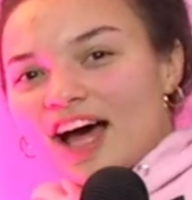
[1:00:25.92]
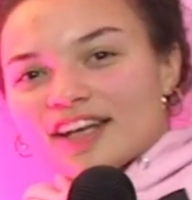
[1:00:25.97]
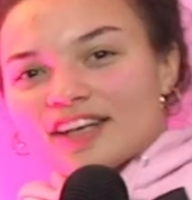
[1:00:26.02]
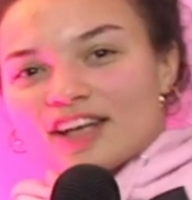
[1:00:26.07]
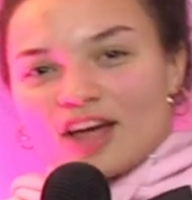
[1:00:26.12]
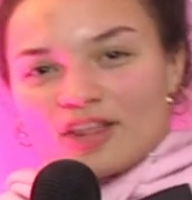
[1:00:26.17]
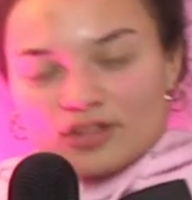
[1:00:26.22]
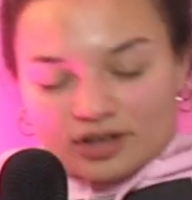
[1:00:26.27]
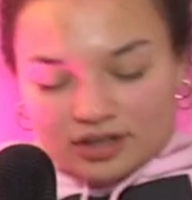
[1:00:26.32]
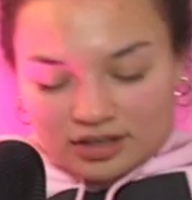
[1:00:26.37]

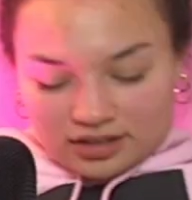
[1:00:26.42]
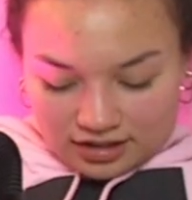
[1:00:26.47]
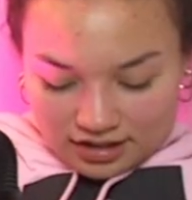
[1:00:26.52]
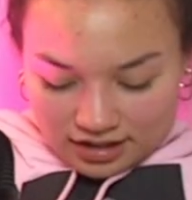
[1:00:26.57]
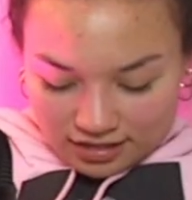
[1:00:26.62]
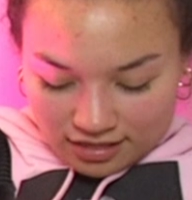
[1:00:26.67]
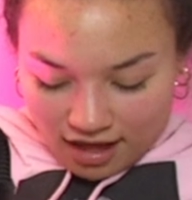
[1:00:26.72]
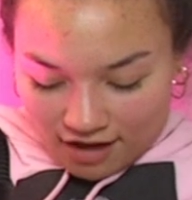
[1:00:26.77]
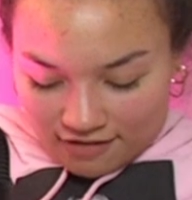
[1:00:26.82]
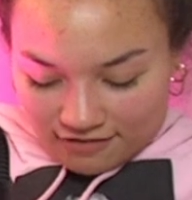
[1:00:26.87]
Another
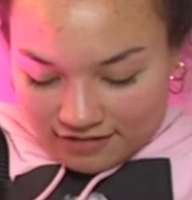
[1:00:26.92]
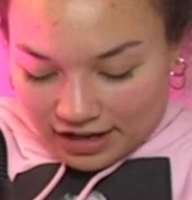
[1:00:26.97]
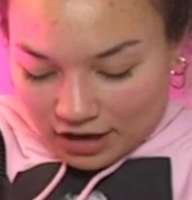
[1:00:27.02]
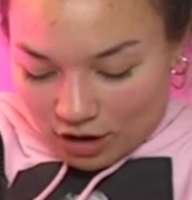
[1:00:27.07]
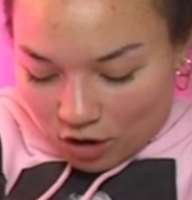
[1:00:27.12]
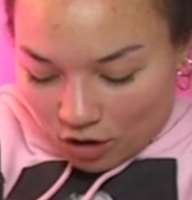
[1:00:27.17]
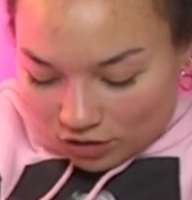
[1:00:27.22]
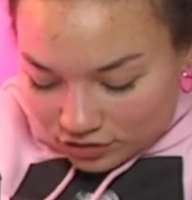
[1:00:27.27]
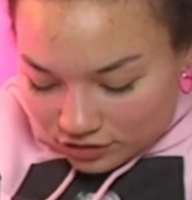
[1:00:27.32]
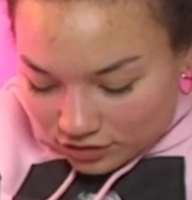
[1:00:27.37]
love. And
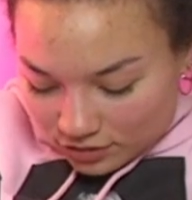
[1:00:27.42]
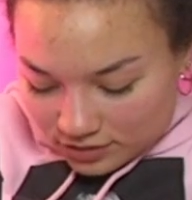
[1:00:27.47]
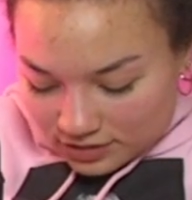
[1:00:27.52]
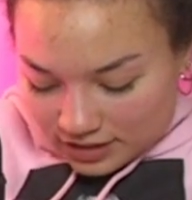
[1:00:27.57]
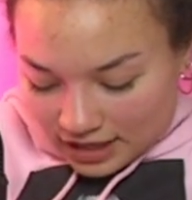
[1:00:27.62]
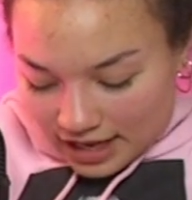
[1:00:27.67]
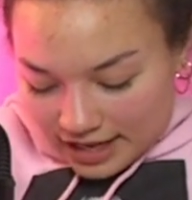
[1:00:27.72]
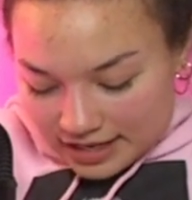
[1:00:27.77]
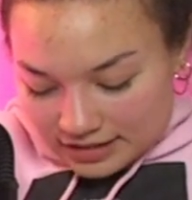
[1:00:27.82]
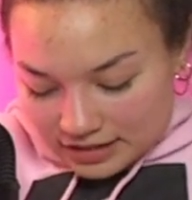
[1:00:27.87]
it also
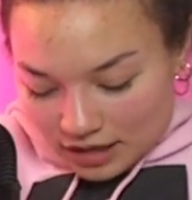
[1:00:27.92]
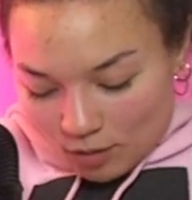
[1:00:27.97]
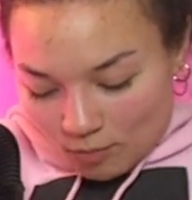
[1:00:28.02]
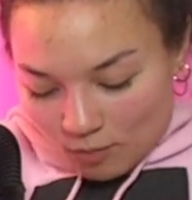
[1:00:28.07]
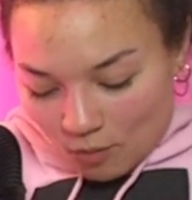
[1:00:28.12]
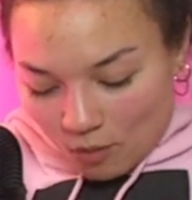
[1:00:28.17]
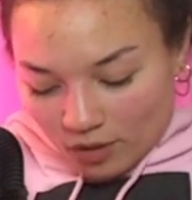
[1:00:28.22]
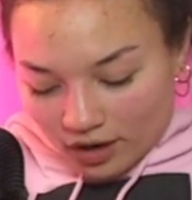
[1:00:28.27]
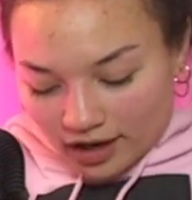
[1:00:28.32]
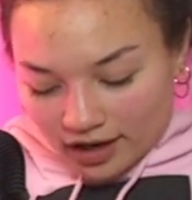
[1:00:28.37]
says a
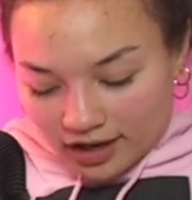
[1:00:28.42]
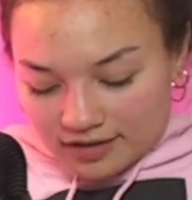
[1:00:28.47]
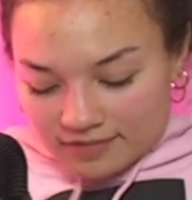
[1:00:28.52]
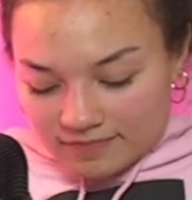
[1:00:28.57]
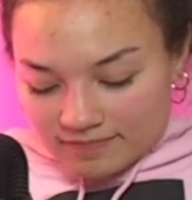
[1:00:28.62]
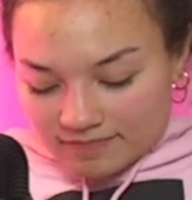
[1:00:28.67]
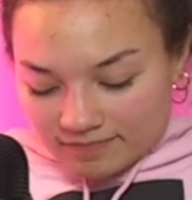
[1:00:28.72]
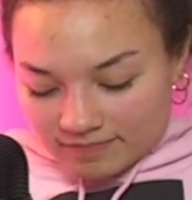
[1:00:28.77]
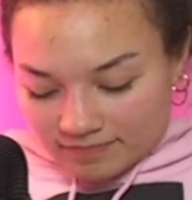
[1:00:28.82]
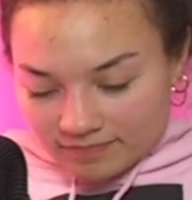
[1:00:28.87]
more
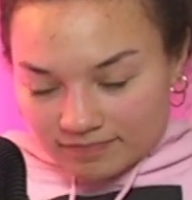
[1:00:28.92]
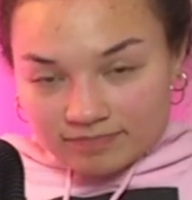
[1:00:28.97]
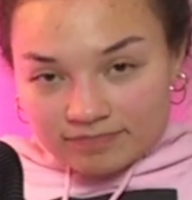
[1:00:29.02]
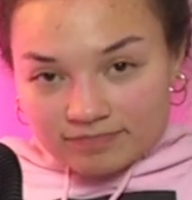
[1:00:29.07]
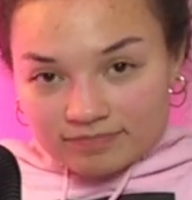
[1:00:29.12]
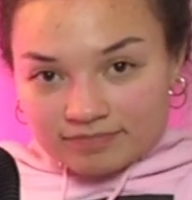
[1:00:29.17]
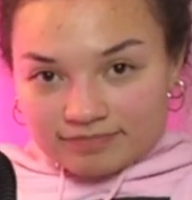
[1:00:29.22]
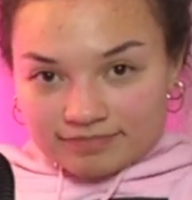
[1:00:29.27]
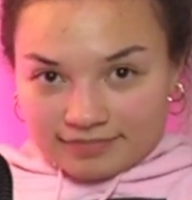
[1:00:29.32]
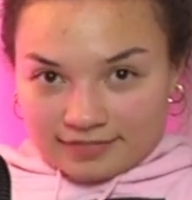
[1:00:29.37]

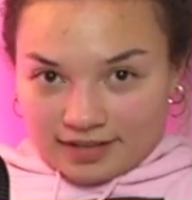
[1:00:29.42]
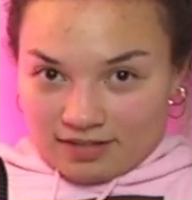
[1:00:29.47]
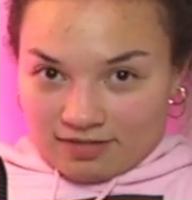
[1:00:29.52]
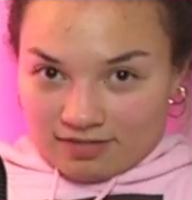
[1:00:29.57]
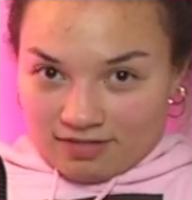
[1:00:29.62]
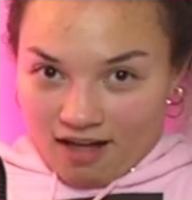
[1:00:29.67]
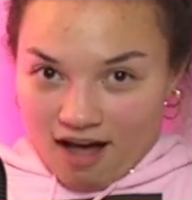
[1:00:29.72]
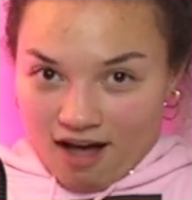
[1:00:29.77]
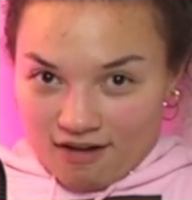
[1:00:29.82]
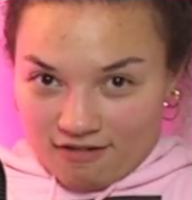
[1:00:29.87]

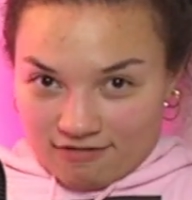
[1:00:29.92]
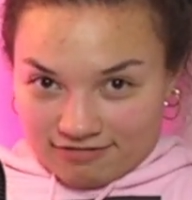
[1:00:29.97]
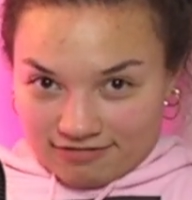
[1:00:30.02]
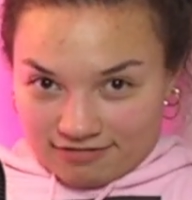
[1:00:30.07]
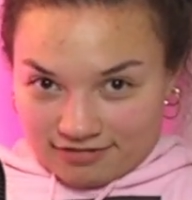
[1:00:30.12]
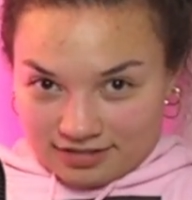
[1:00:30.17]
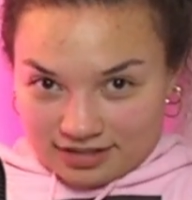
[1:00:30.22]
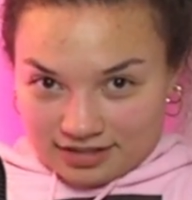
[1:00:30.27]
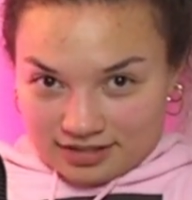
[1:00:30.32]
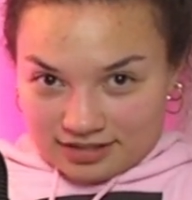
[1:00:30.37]
love.